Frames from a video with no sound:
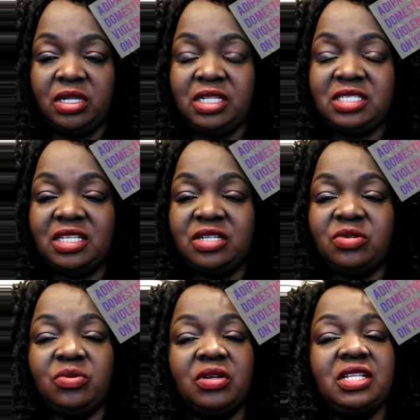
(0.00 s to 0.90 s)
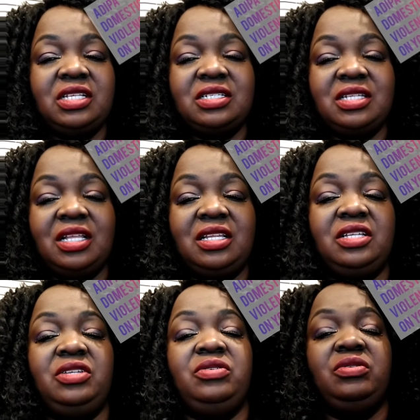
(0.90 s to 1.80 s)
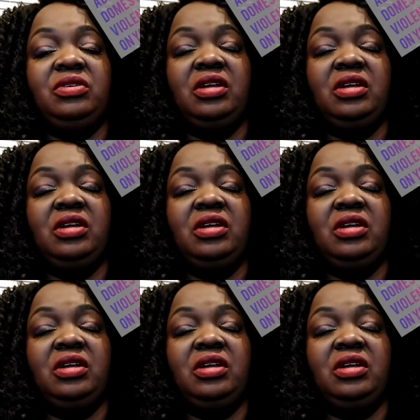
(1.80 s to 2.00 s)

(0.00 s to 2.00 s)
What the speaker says: Listen to what he's telling you.